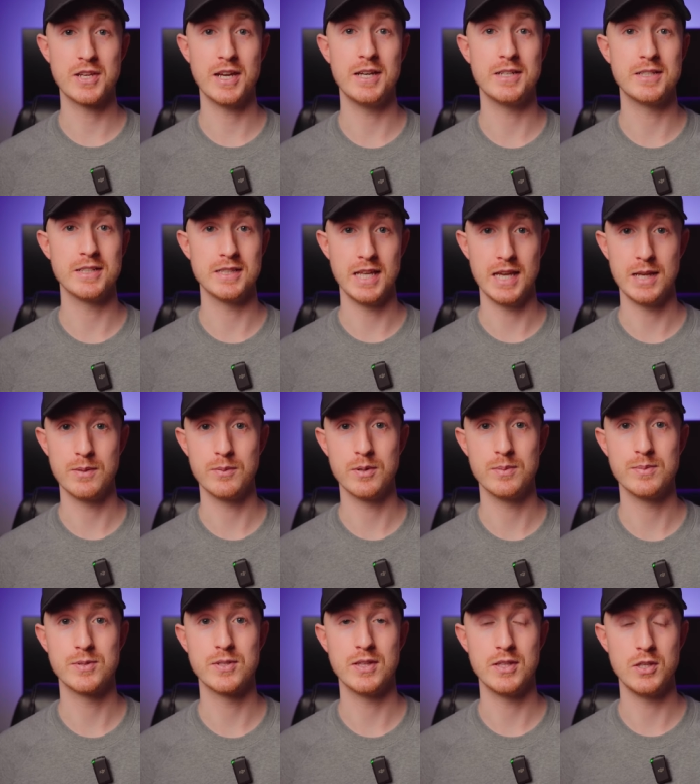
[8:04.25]
guide to
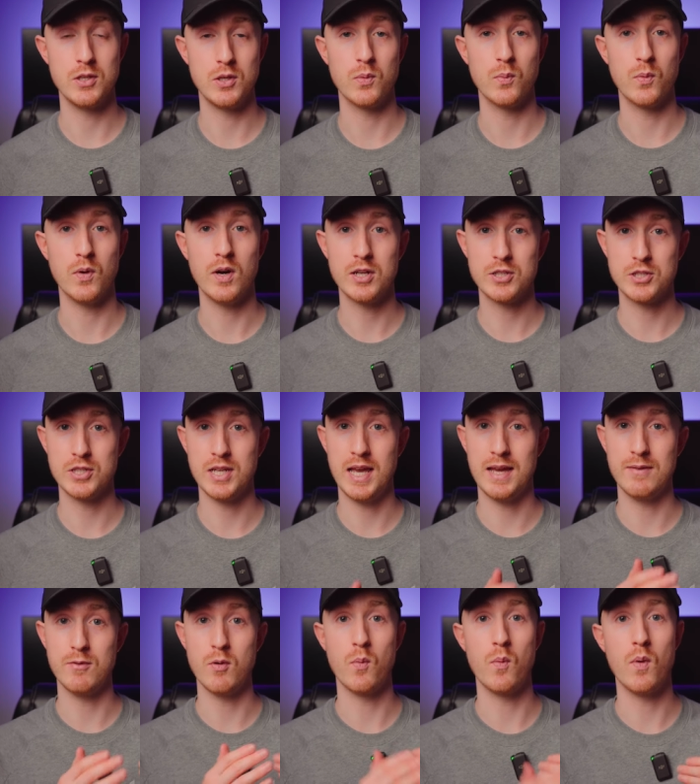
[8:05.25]
Lightroom so that you can watch and
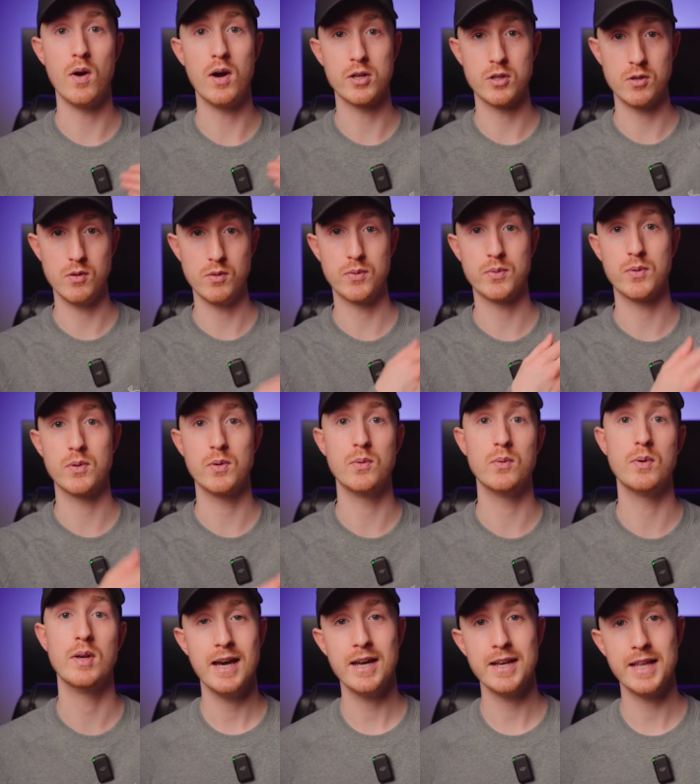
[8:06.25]
have it walk you
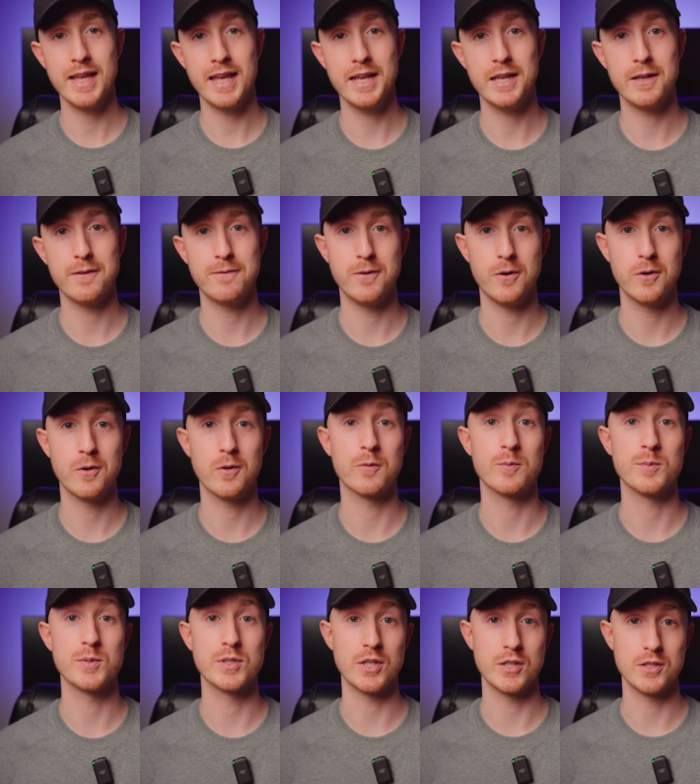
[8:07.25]
through how to edit a photo
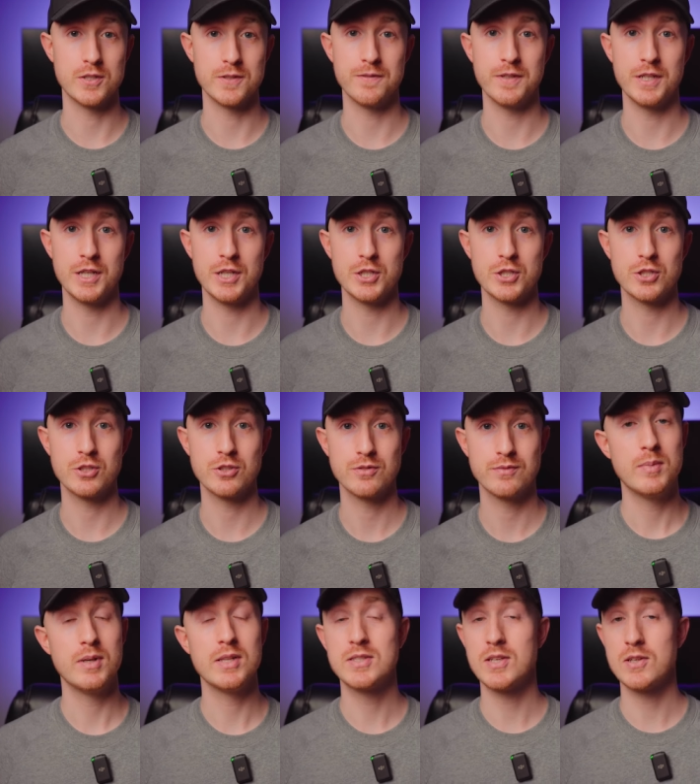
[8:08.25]
from start to finish.
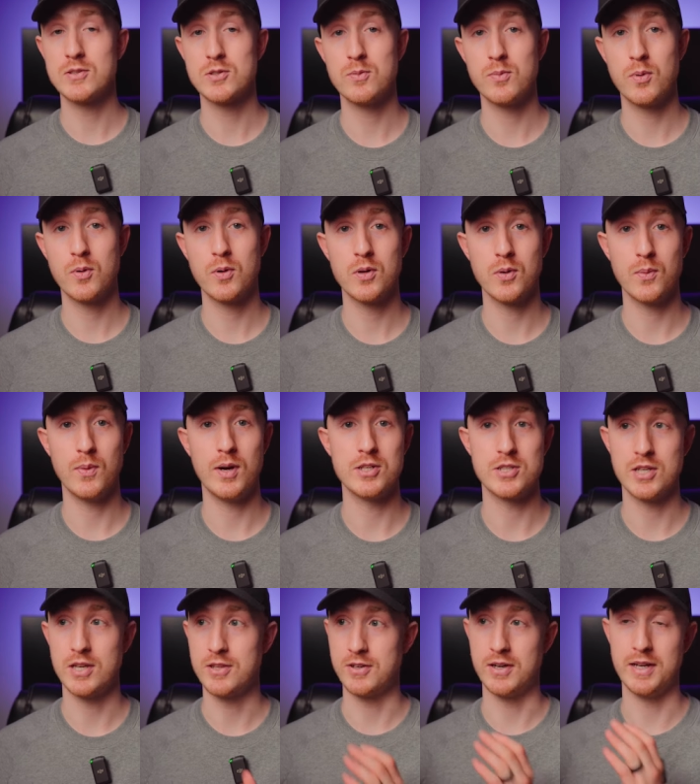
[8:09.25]
But it's also important to watch
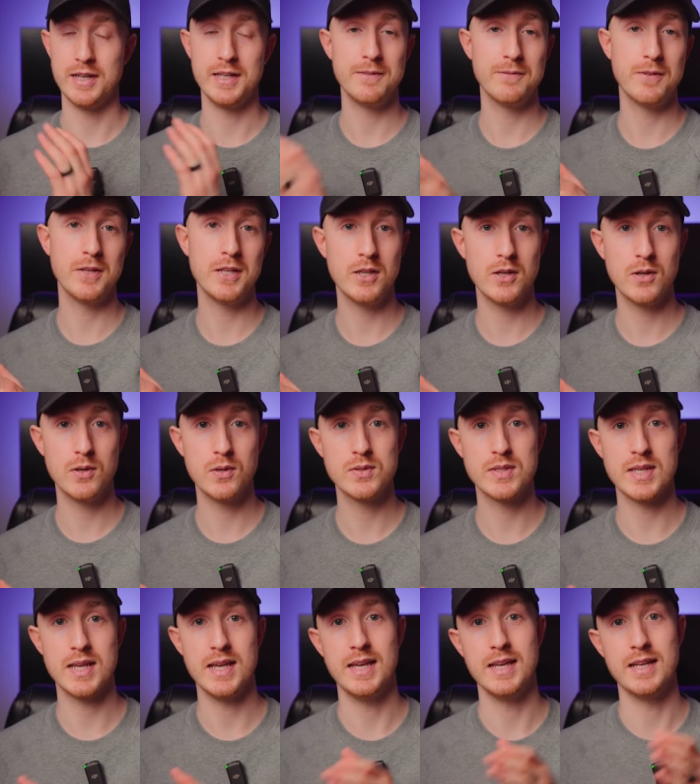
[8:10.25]
other editing
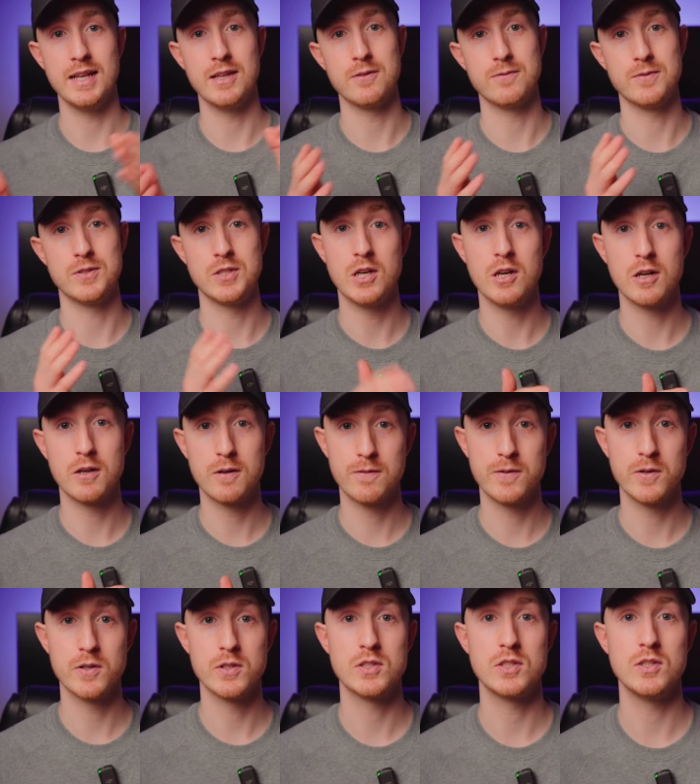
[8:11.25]
videos and other
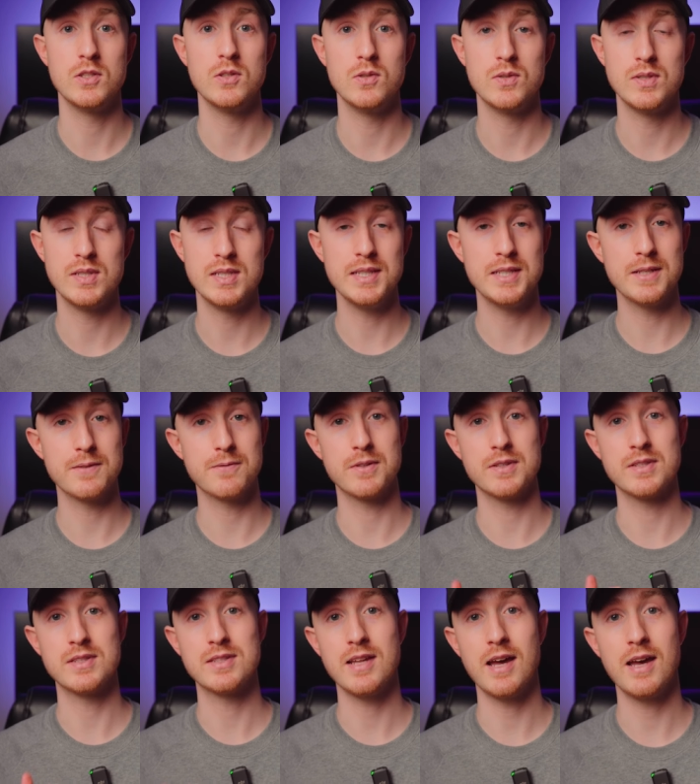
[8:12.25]
photographers to see
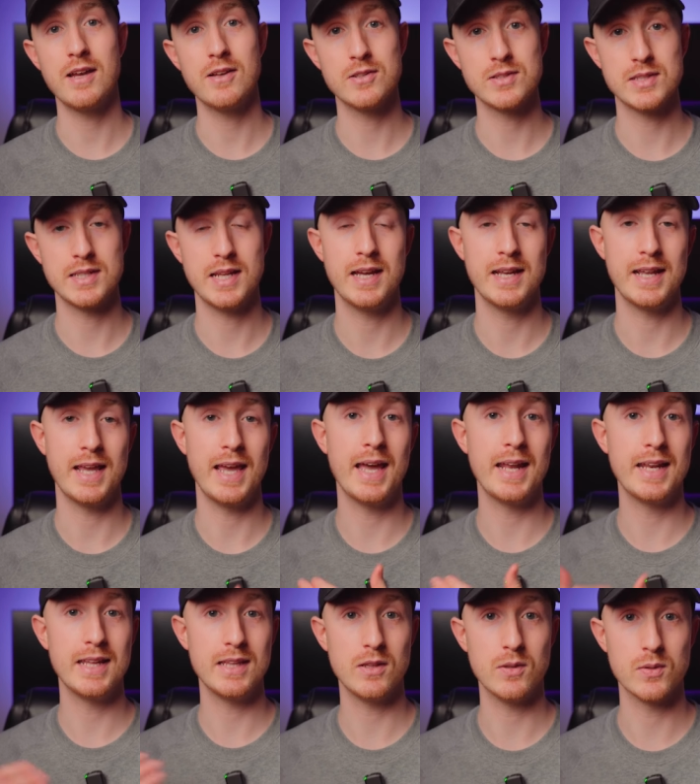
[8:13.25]
different styles and how to
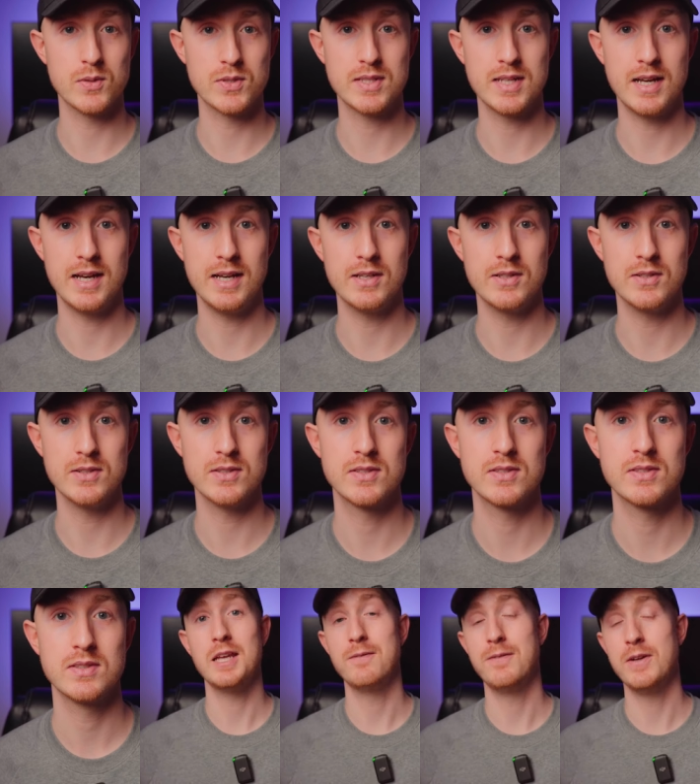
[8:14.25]
edit in those
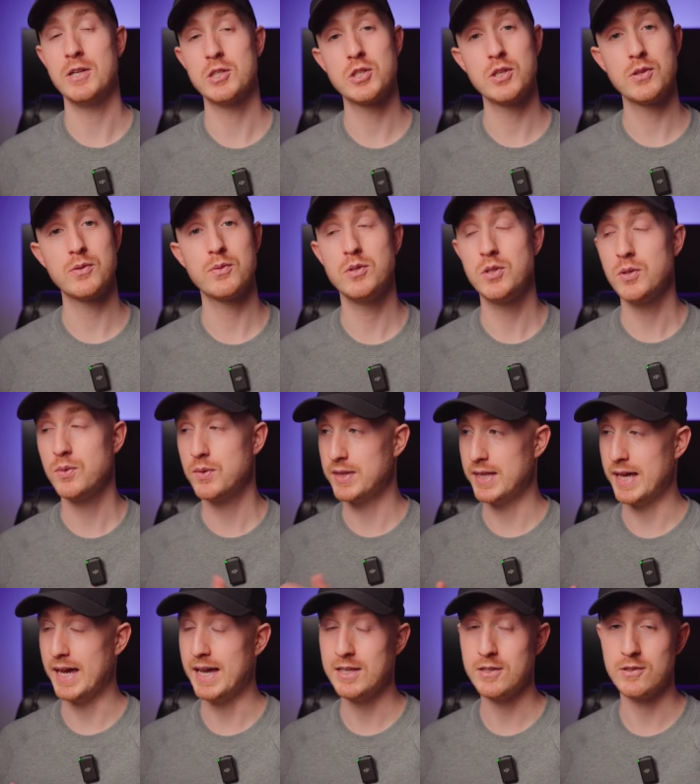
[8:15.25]
styles. And eventually through doing
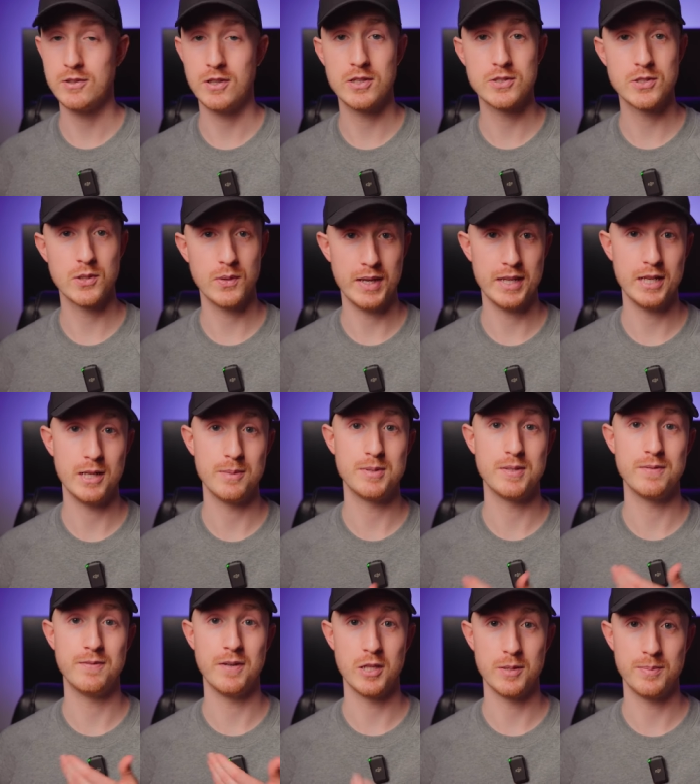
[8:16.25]
that, you'll also end up
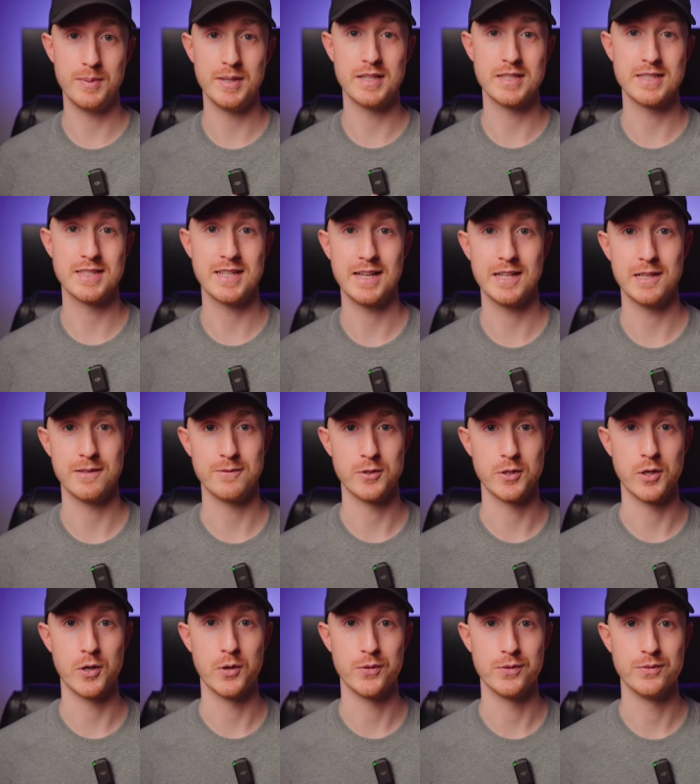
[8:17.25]
developing a style of your
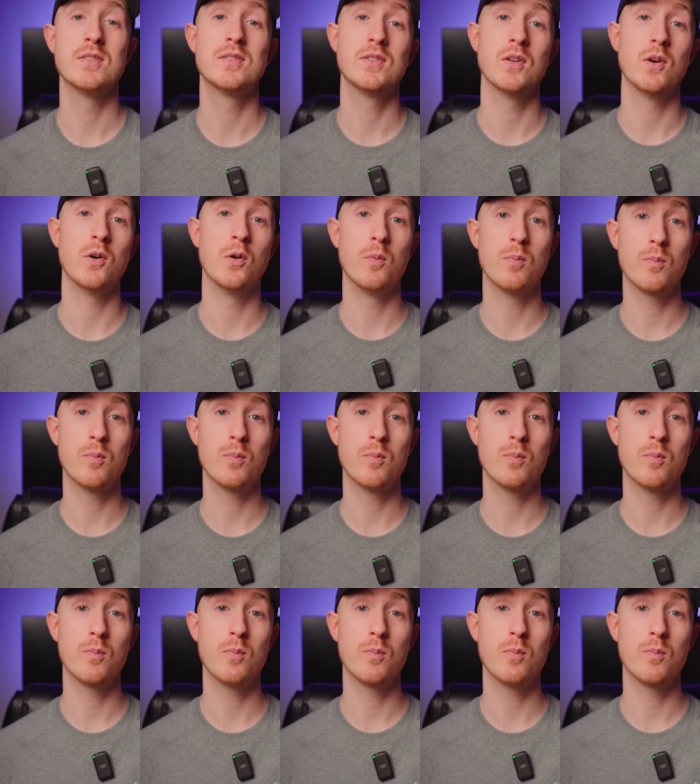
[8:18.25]
own. So